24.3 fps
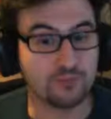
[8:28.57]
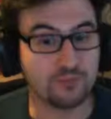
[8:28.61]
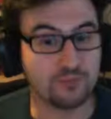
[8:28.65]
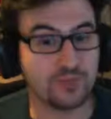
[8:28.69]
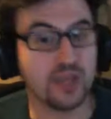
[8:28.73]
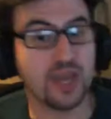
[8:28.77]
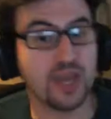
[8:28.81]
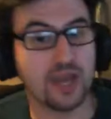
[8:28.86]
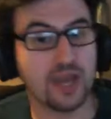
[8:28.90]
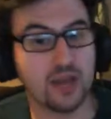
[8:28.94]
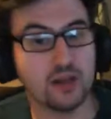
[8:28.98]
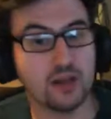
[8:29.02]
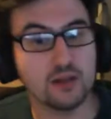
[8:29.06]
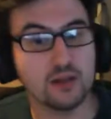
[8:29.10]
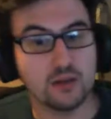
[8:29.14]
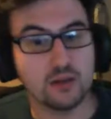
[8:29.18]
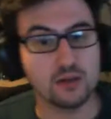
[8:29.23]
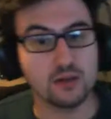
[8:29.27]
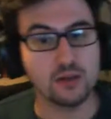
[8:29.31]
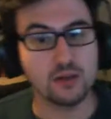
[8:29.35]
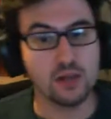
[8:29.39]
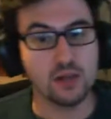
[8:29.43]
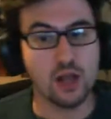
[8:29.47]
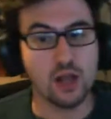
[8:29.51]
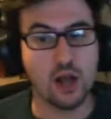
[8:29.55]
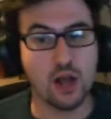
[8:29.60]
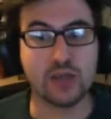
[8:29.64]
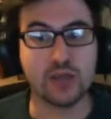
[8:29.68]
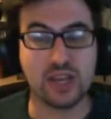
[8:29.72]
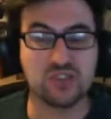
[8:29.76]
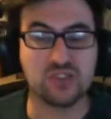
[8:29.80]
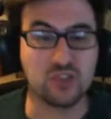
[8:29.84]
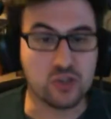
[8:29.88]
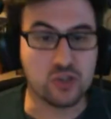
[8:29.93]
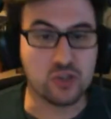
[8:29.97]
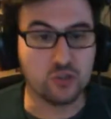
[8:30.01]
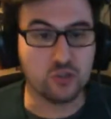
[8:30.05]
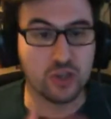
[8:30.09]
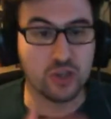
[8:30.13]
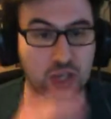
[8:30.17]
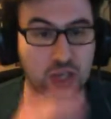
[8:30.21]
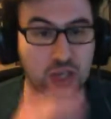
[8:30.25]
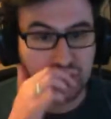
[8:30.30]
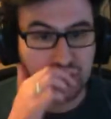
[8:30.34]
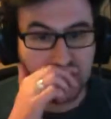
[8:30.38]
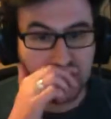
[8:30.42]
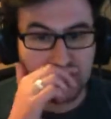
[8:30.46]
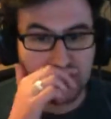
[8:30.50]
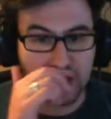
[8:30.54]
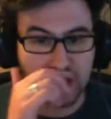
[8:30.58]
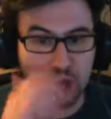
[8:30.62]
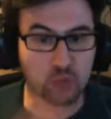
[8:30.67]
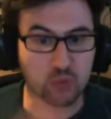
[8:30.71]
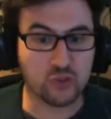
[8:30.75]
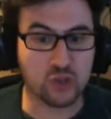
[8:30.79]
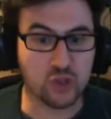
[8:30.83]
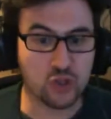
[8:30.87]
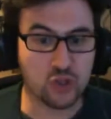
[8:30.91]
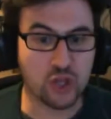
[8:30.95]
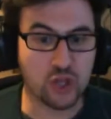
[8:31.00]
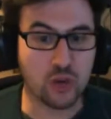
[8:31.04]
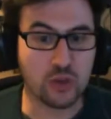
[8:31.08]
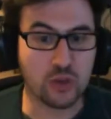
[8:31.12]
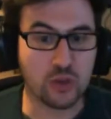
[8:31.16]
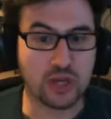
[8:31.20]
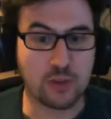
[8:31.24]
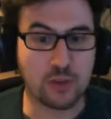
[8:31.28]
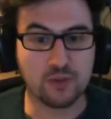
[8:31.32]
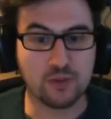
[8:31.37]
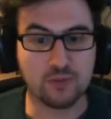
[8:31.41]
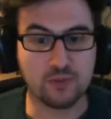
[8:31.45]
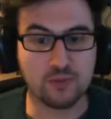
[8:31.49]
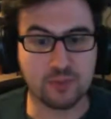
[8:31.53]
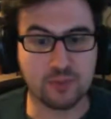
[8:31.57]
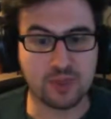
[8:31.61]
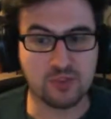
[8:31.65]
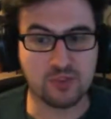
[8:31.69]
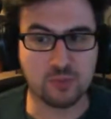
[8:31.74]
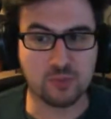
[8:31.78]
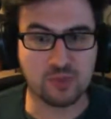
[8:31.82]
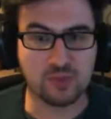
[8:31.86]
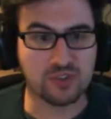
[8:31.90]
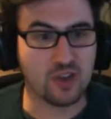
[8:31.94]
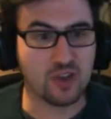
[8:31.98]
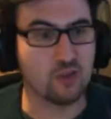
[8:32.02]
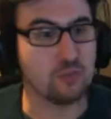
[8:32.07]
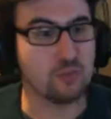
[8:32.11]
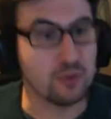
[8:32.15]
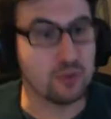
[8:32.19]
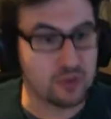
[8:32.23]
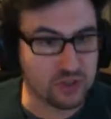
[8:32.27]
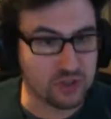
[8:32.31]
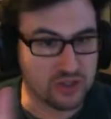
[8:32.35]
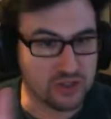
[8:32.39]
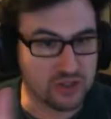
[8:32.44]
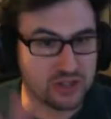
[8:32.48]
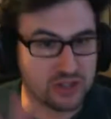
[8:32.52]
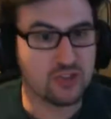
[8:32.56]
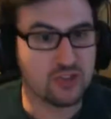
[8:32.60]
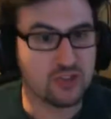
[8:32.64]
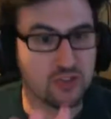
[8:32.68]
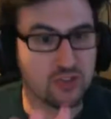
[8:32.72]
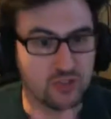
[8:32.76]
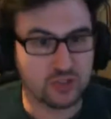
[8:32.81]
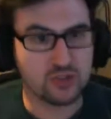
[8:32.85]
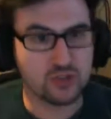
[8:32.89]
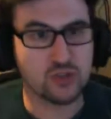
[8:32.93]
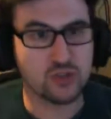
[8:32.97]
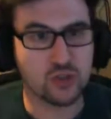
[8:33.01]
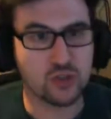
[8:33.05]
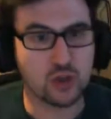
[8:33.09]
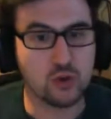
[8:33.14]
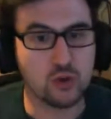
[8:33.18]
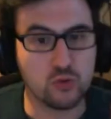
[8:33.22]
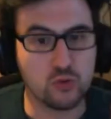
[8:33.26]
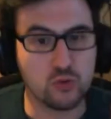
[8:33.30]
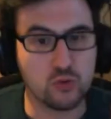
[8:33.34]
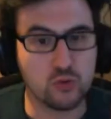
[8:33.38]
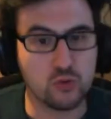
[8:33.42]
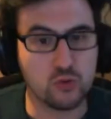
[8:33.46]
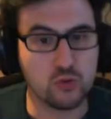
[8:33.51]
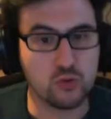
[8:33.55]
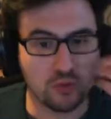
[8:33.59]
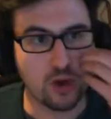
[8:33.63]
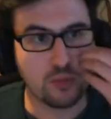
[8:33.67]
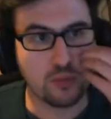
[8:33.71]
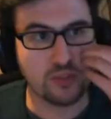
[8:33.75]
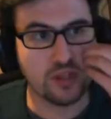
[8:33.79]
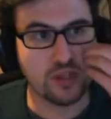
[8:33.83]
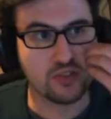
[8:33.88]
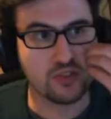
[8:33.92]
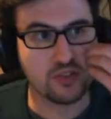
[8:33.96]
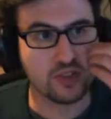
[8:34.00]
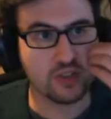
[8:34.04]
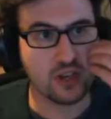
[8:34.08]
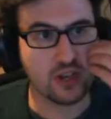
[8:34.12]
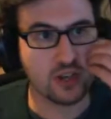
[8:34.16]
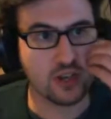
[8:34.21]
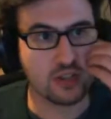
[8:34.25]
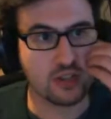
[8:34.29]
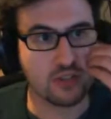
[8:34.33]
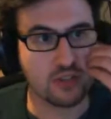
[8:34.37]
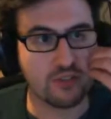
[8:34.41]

Yeah. Okay, so you do that, because actually I was going to show a couple of bits myself, but let's show some of my bits and I can